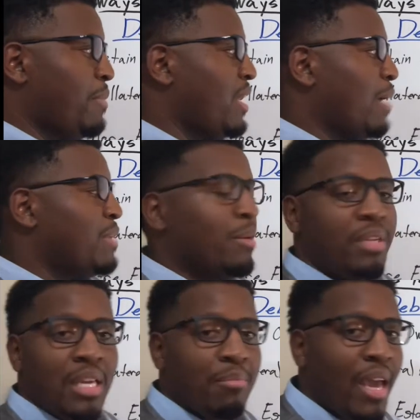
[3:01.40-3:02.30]
may not be able
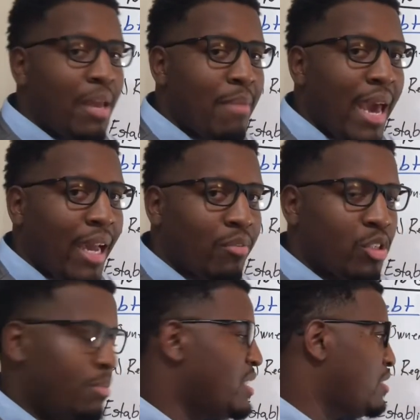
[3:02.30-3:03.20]
to get paid back after
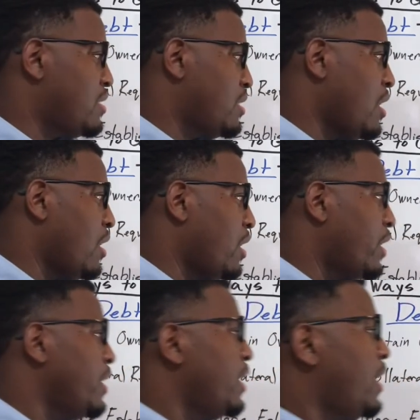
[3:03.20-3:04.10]
the business is
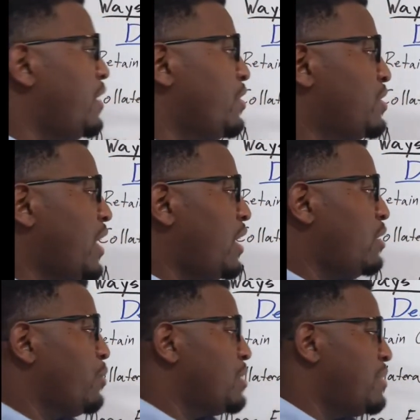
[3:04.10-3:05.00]
gone, and they're taking
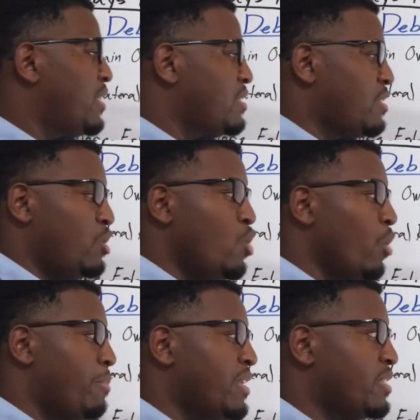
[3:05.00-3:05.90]
the risk because it's a
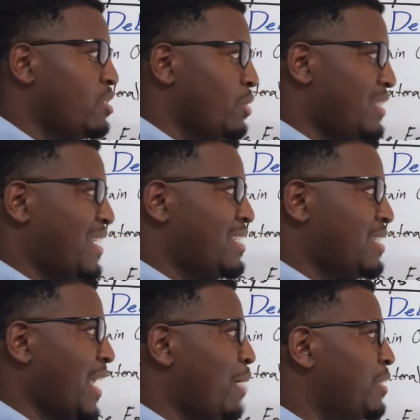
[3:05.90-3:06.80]
newer business, so it's less
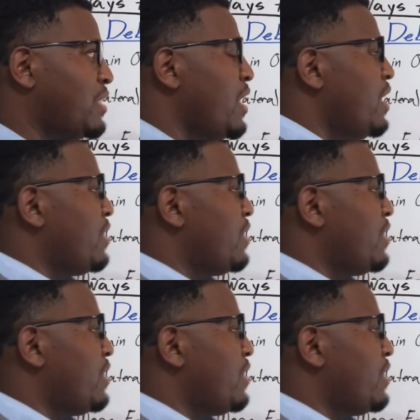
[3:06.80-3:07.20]
established,